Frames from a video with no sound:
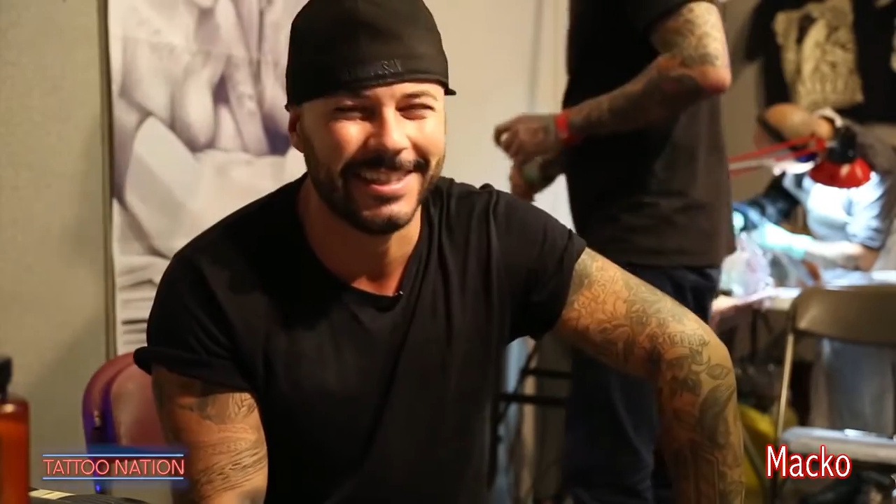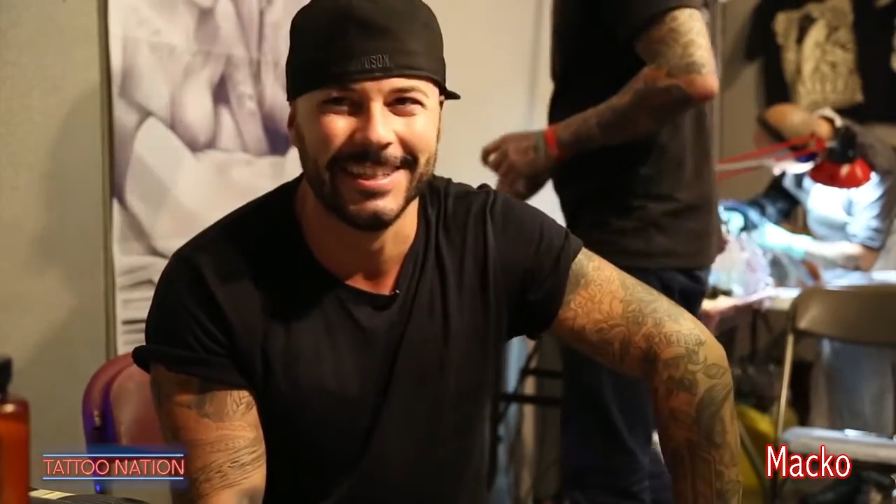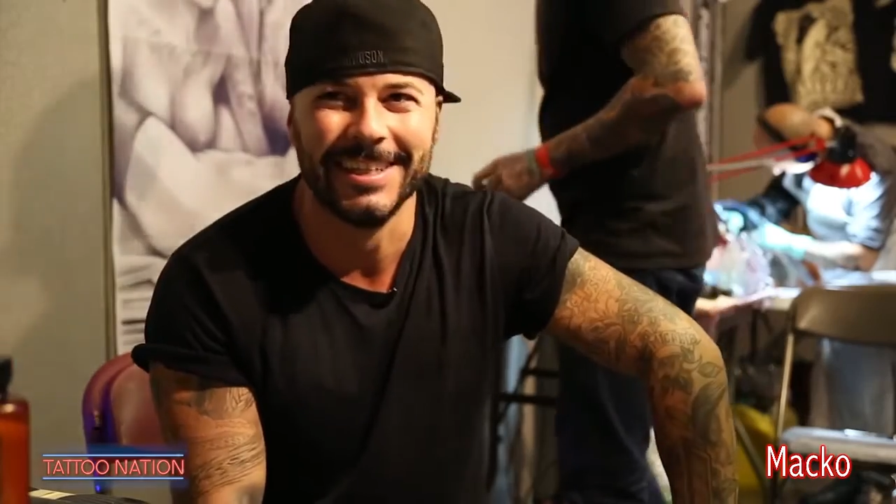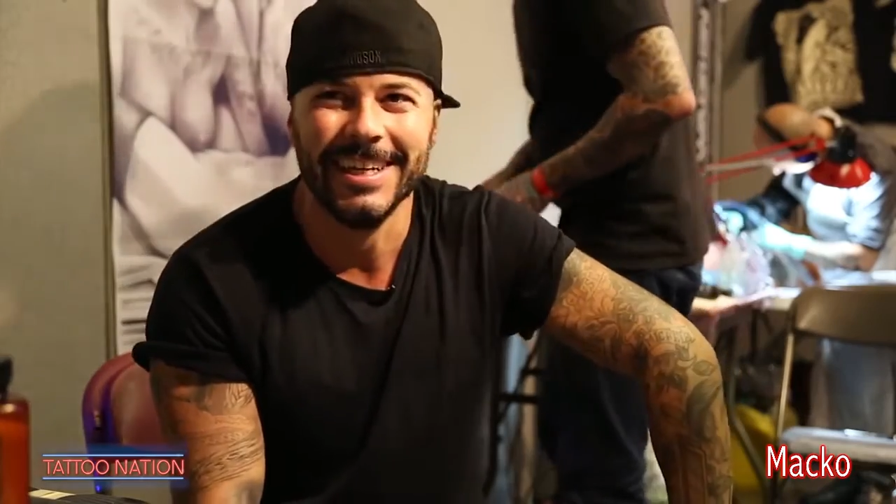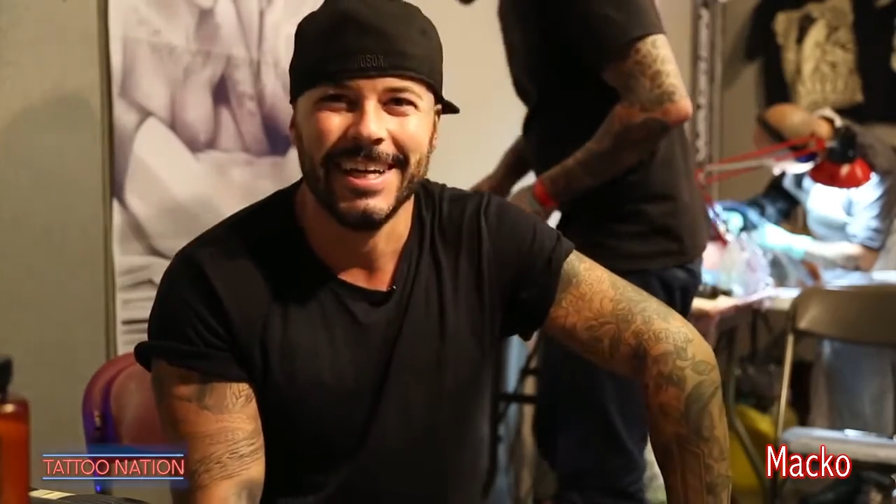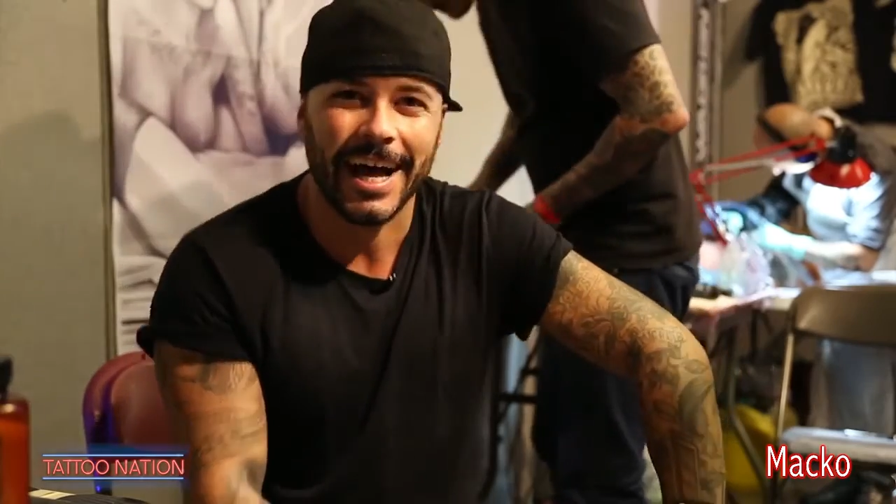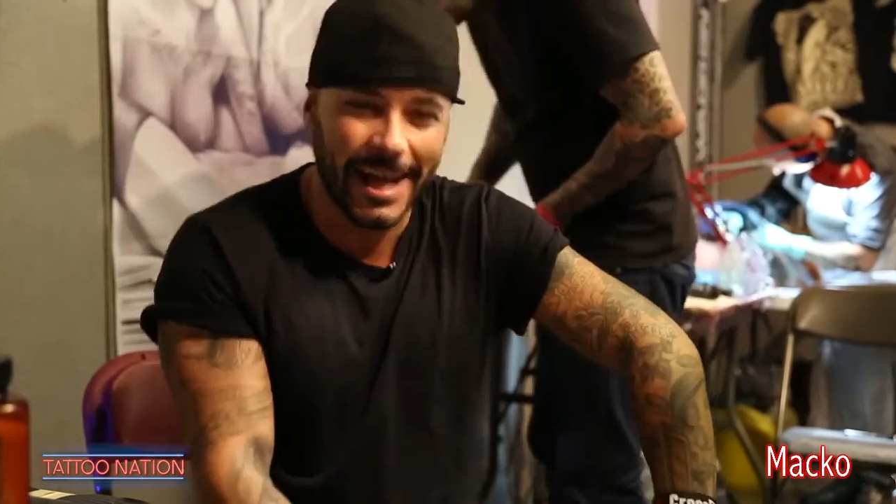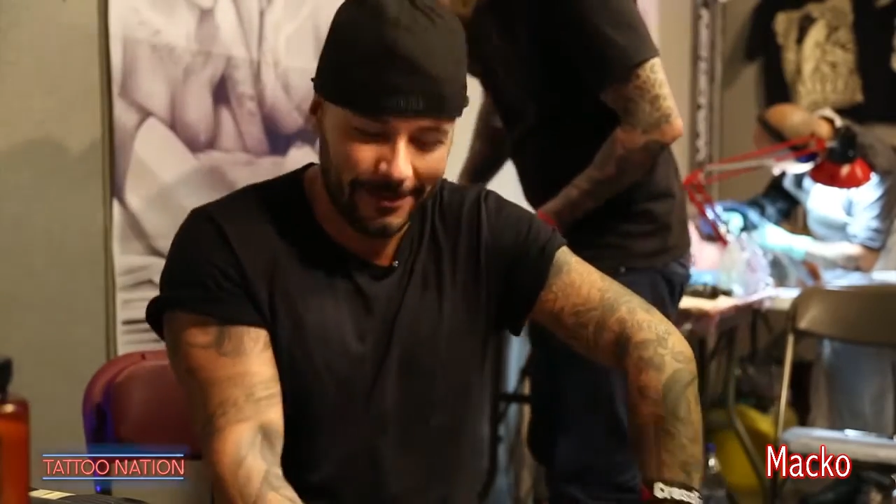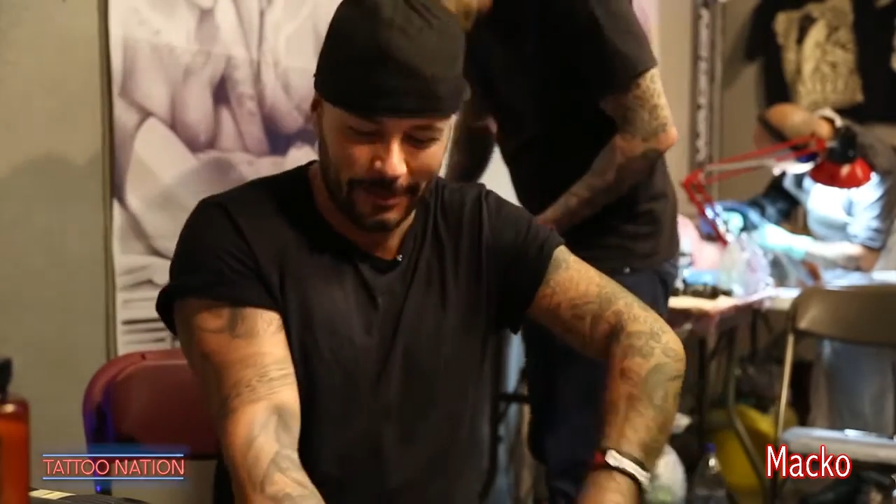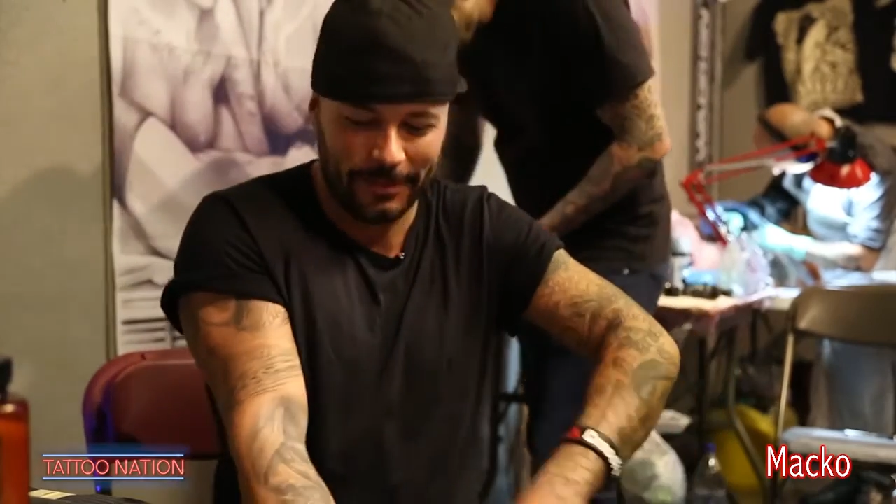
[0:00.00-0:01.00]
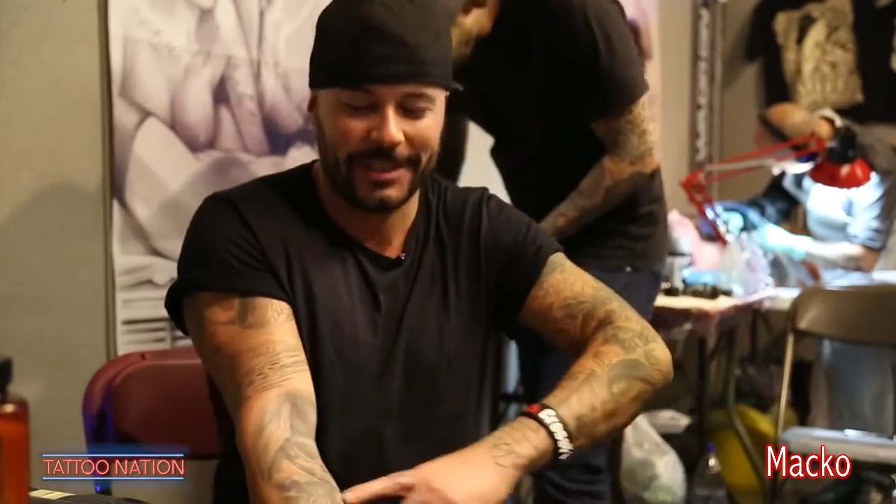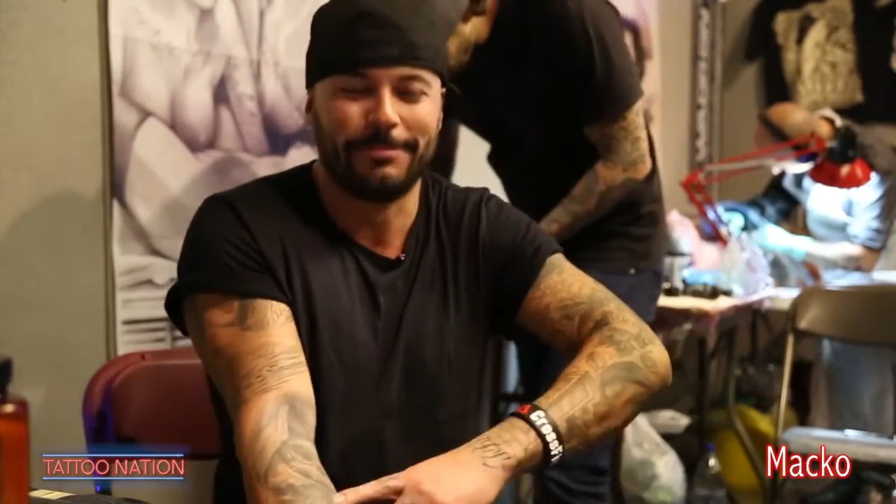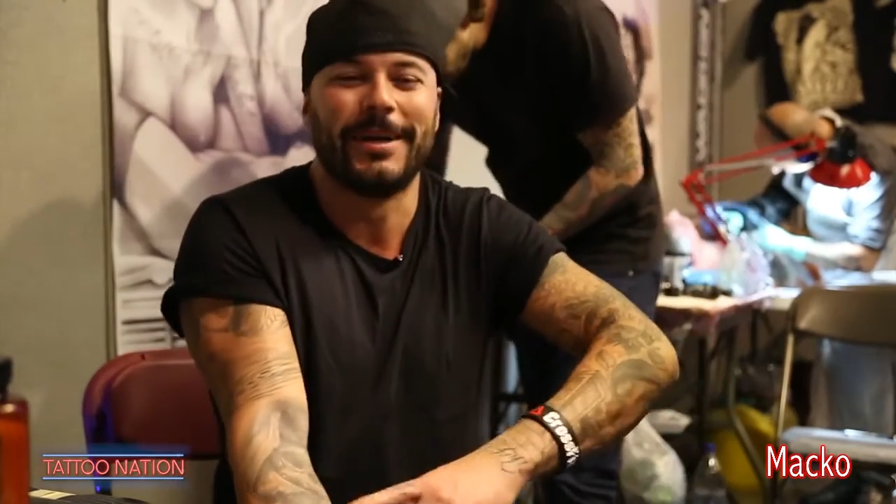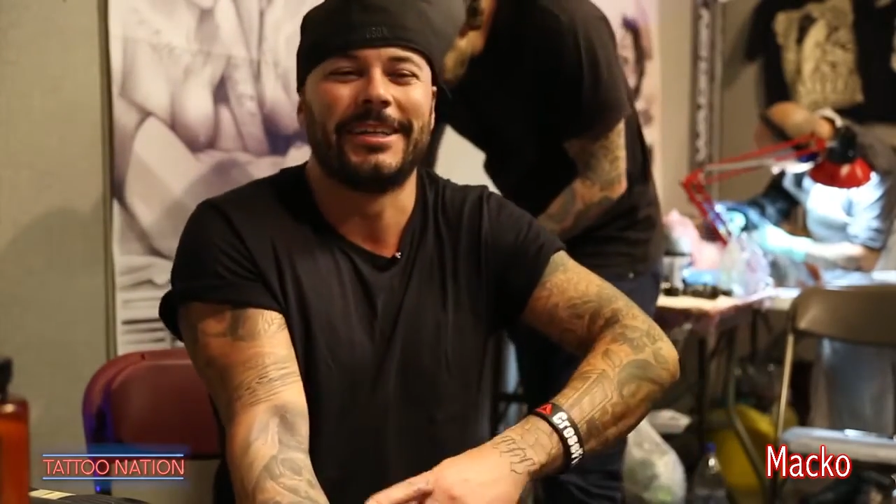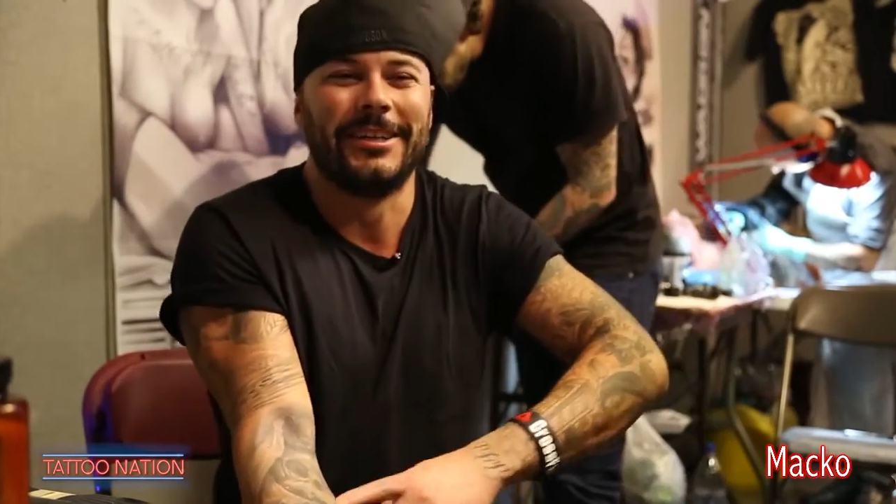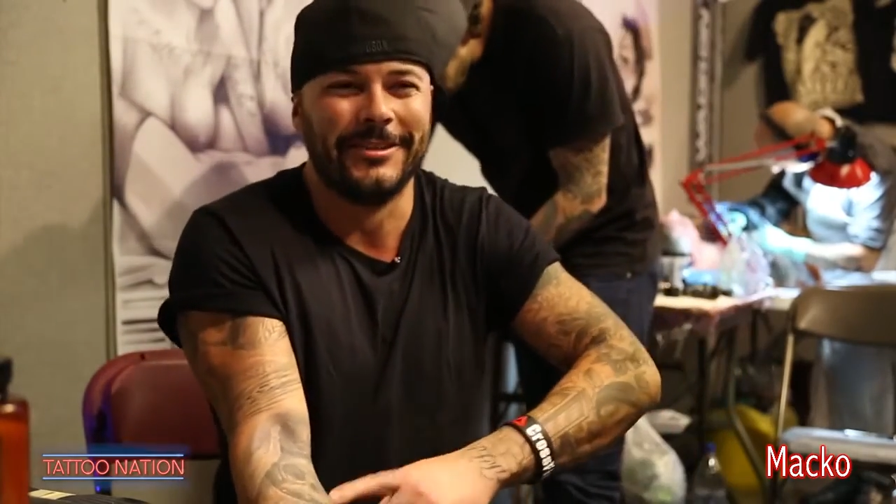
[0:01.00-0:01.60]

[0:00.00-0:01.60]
I have a piece by